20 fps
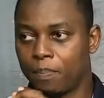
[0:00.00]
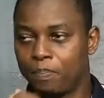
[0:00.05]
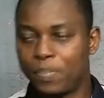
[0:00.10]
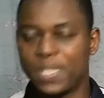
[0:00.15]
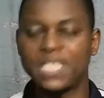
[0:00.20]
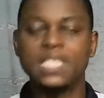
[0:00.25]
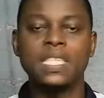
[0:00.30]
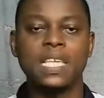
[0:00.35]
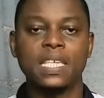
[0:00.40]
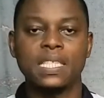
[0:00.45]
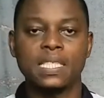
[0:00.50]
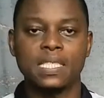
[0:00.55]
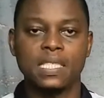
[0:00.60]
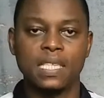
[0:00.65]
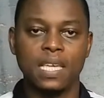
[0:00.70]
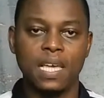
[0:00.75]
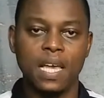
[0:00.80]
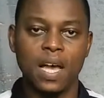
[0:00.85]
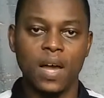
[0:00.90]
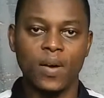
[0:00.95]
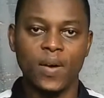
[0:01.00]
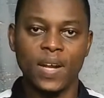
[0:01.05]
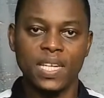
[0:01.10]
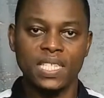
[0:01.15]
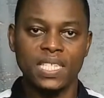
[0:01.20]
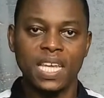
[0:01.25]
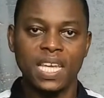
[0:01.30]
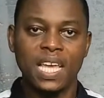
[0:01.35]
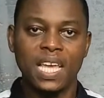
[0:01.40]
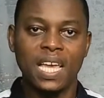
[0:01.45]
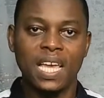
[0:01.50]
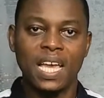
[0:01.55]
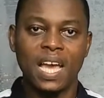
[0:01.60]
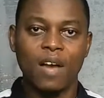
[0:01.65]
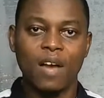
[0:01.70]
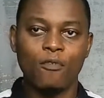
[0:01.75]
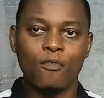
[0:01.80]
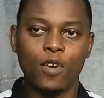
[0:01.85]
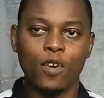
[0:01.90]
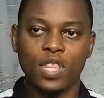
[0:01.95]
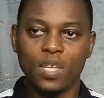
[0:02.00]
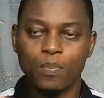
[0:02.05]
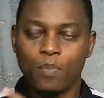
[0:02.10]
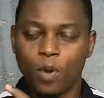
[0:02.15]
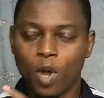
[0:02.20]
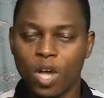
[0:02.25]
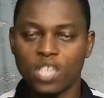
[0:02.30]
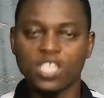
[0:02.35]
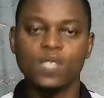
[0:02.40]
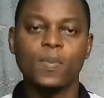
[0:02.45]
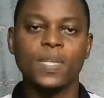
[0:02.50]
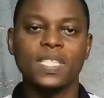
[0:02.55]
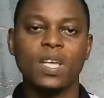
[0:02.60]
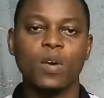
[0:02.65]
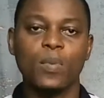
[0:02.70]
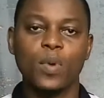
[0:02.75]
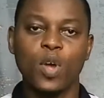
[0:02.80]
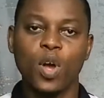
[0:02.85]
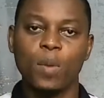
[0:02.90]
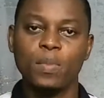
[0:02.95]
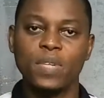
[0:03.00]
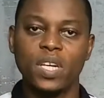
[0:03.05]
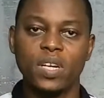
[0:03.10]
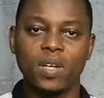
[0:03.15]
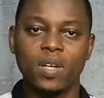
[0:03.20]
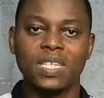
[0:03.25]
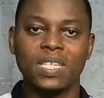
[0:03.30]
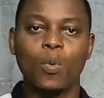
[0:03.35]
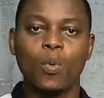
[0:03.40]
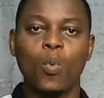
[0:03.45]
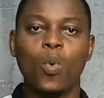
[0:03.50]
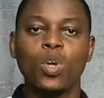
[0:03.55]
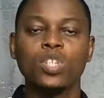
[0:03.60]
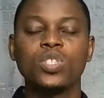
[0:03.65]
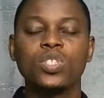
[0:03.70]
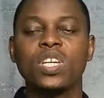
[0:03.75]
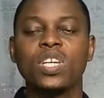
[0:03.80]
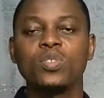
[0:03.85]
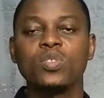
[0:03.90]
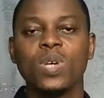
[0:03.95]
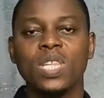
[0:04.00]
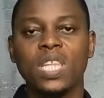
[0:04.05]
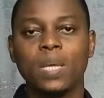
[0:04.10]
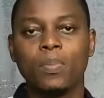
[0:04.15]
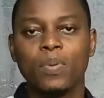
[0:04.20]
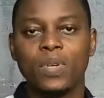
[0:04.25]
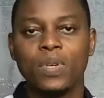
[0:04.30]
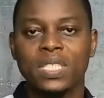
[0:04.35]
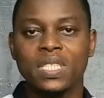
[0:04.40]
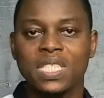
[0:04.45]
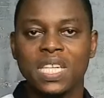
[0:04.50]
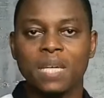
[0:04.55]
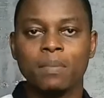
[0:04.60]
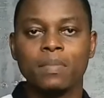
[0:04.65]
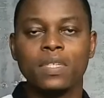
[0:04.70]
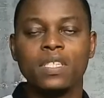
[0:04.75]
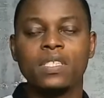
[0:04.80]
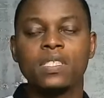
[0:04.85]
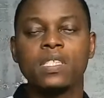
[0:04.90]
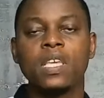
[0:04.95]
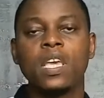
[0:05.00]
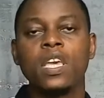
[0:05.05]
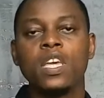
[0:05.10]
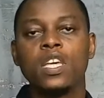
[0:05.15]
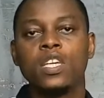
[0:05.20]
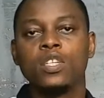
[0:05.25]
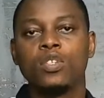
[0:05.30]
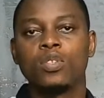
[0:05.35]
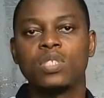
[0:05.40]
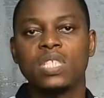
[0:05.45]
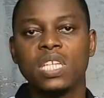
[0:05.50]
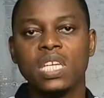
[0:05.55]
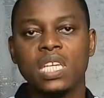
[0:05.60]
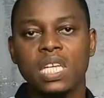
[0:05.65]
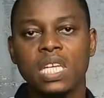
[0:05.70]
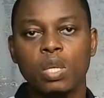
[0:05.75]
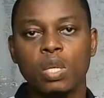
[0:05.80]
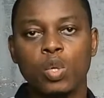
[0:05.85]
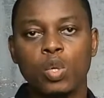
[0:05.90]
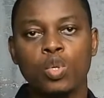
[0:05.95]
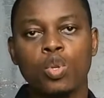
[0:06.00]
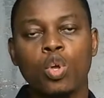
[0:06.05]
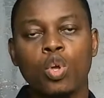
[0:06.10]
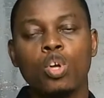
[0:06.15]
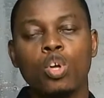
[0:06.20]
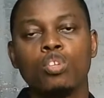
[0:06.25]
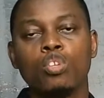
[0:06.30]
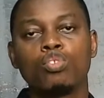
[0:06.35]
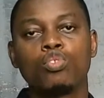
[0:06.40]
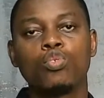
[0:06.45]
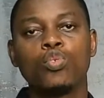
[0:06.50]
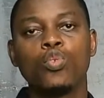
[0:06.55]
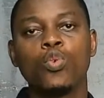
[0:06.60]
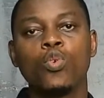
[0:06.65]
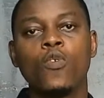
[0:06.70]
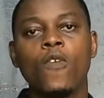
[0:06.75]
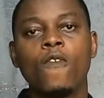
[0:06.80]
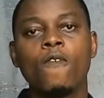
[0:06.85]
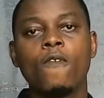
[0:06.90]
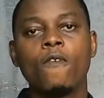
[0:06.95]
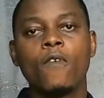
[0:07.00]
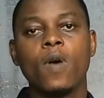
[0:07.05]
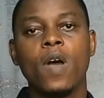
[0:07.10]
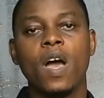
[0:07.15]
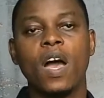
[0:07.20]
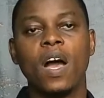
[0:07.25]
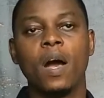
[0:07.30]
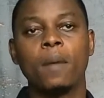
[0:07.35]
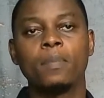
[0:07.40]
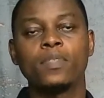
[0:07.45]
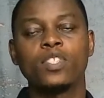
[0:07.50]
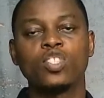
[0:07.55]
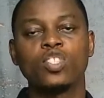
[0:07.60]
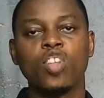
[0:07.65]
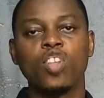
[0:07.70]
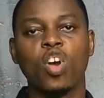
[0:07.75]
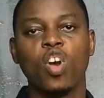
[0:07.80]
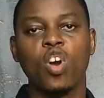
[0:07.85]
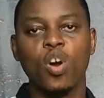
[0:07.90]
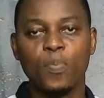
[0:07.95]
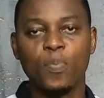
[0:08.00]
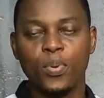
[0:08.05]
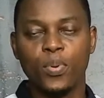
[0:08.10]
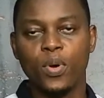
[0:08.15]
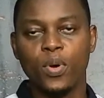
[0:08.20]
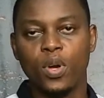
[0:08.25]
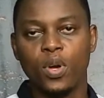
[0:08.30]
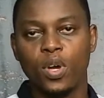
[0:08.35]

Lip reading: business, all right, for the customers that will be coming around. What you can do at that point in time is you take a loan to stock up